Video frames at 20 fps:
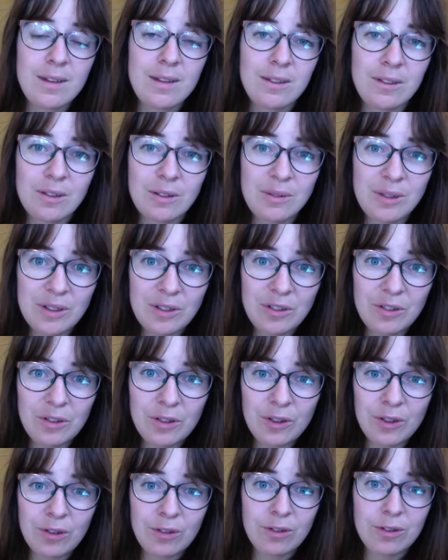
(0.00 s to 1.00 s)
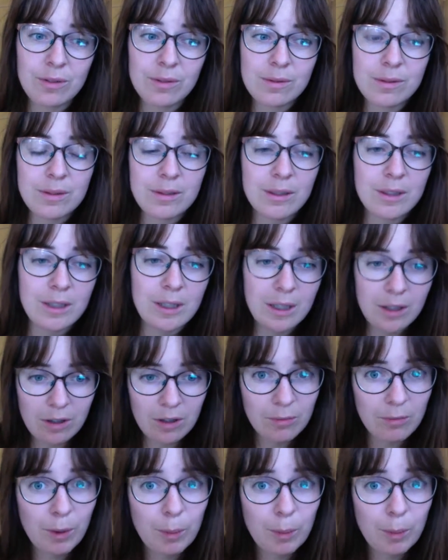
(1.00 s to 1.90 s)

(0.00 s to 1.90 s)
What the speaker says: So it's just income